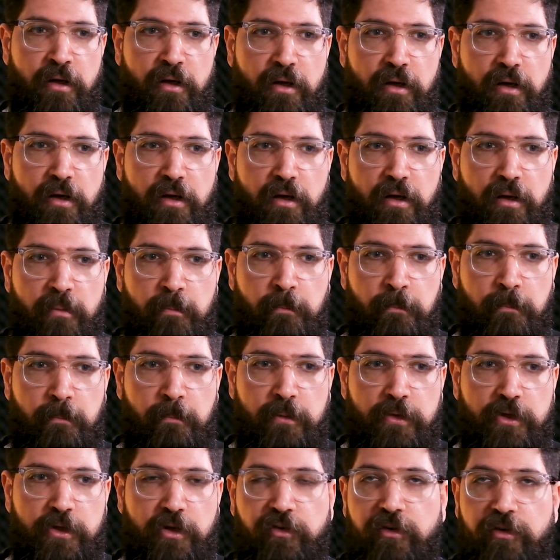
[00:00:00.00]

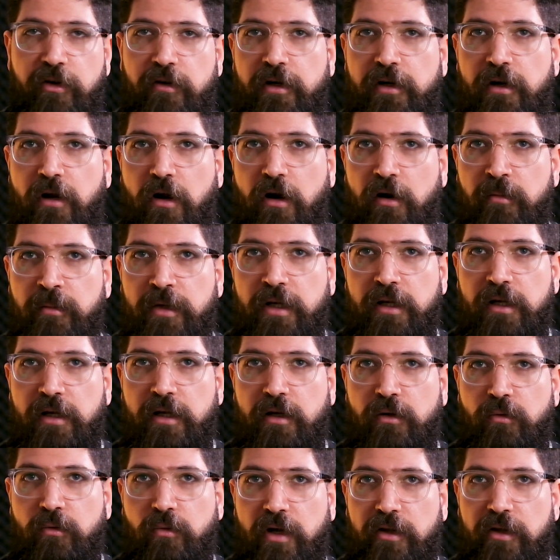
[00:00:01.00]
the Syrian
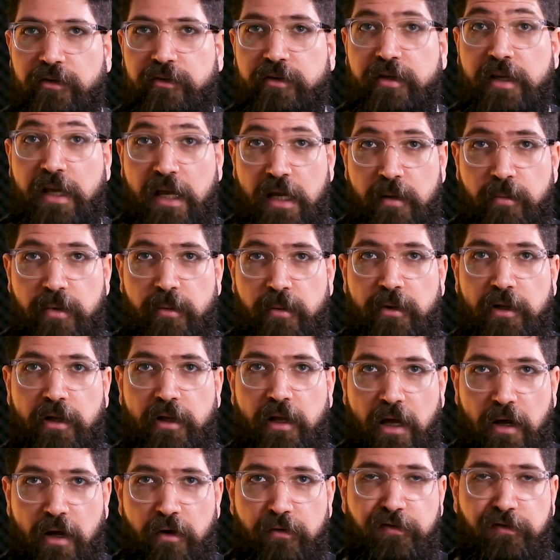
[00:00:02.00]
army was capable
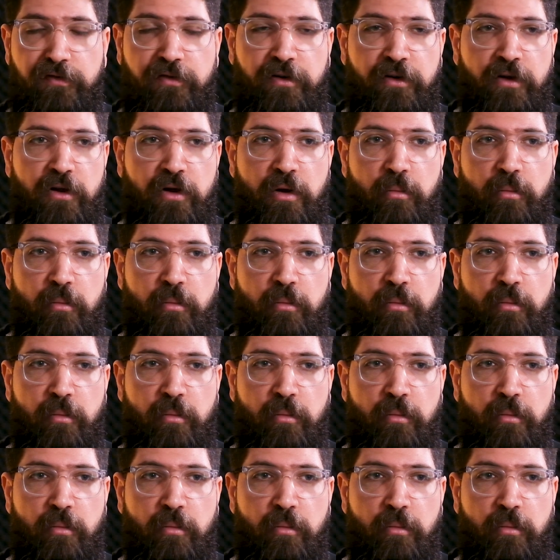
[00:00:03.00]
of